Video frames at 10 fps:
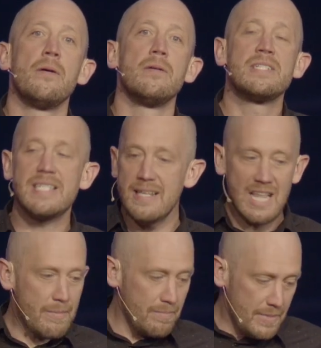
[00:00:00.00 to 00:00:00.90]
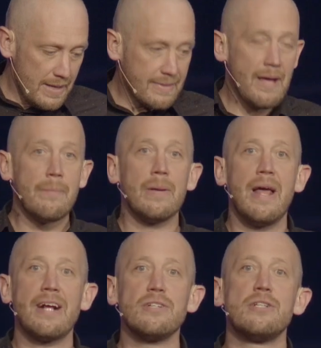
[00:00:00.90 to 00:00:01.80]
see them and meet them and
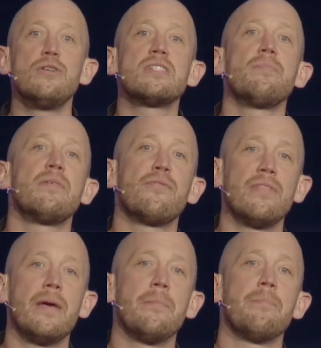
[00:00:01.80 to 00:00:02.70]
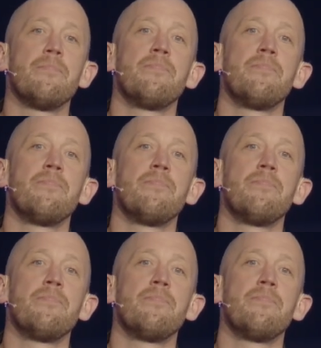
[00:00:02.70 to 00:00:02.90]
actually do something for them